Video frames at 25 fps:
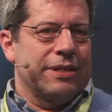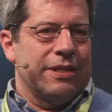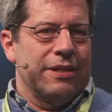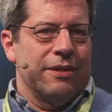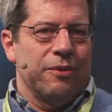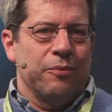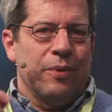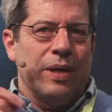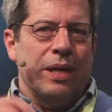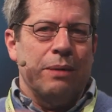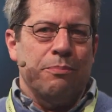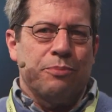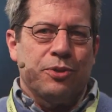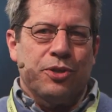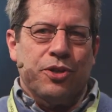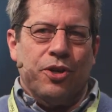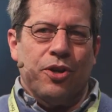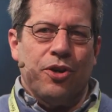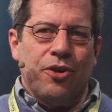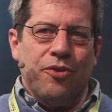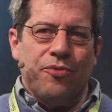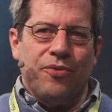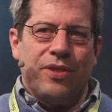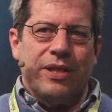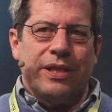We
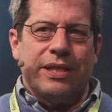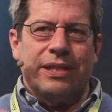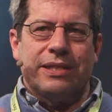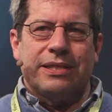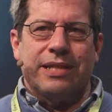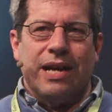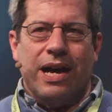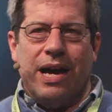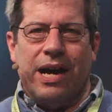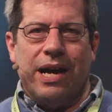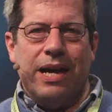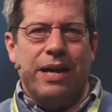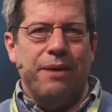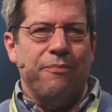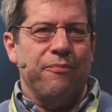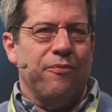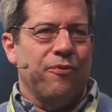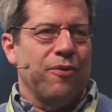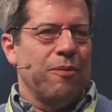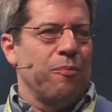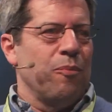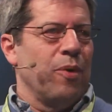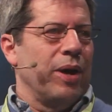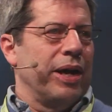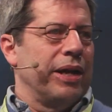observe that the time
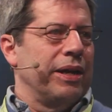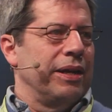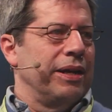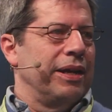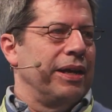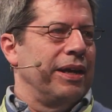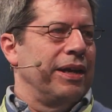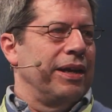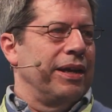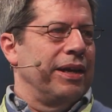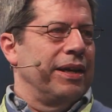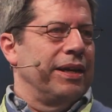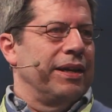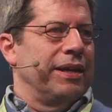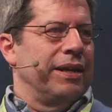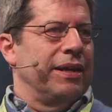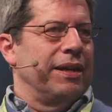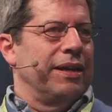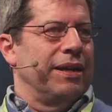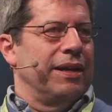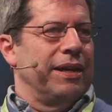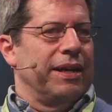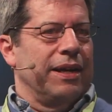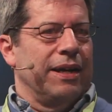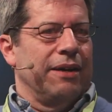from when
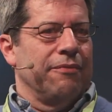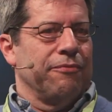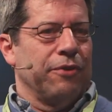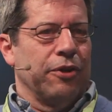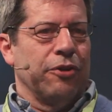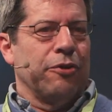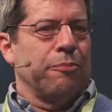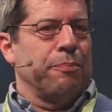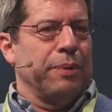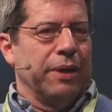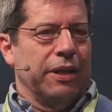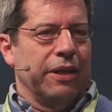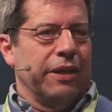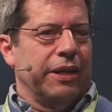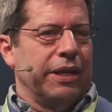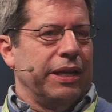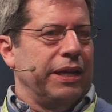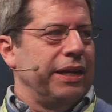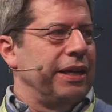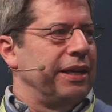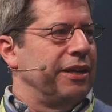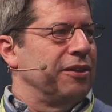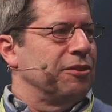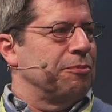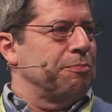a
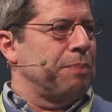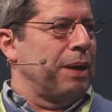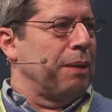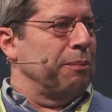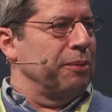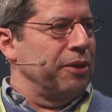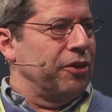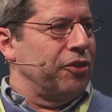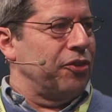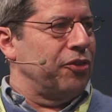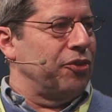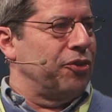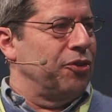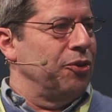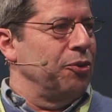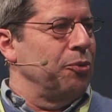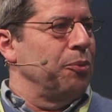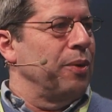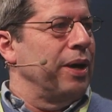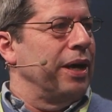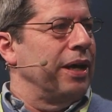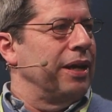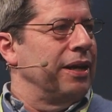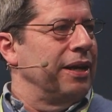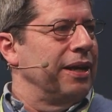vulnerability is published to
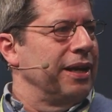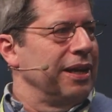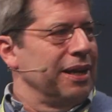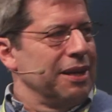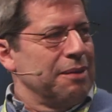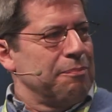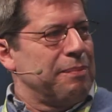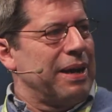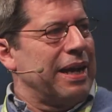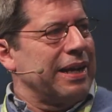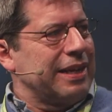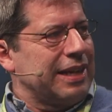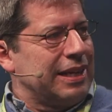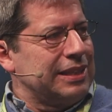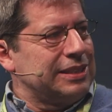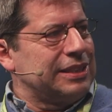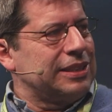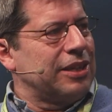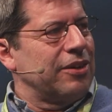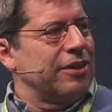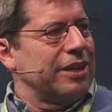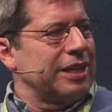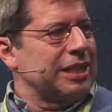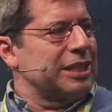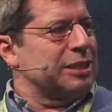when bad guys
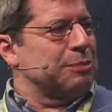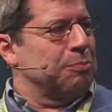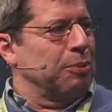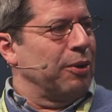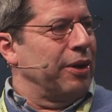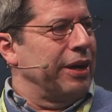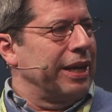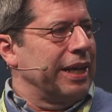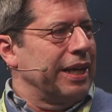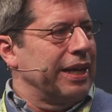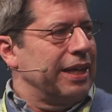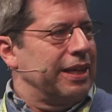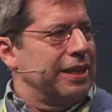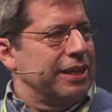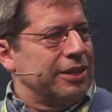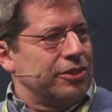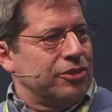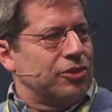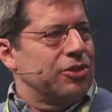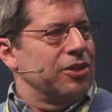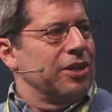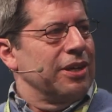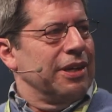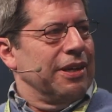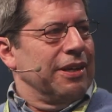start exploiting it
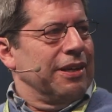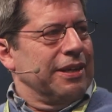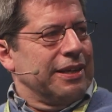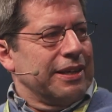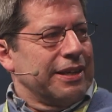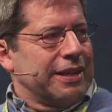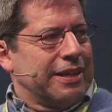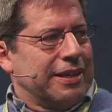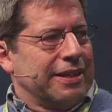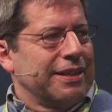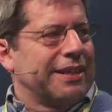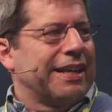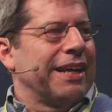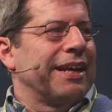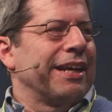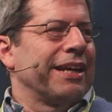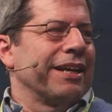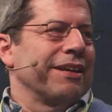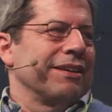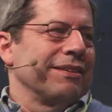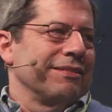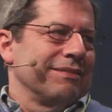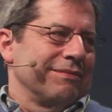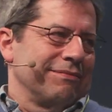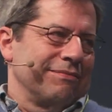is
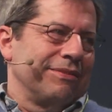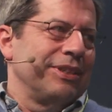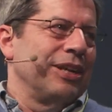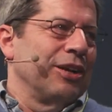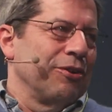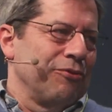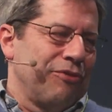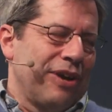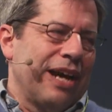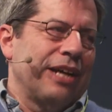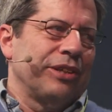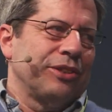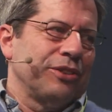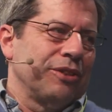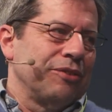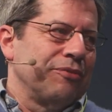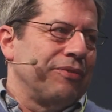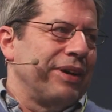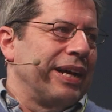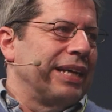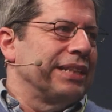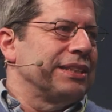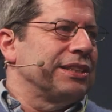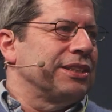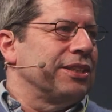getting faster and
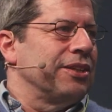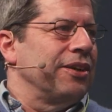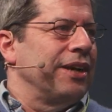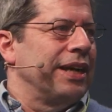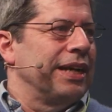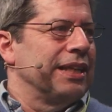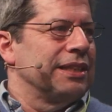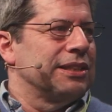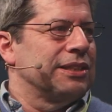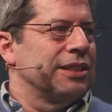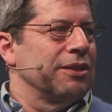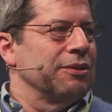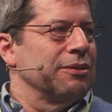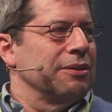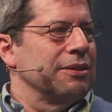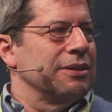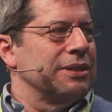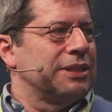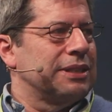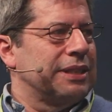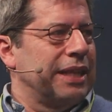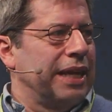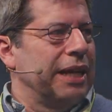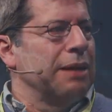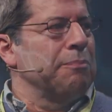faster, and so
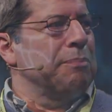staying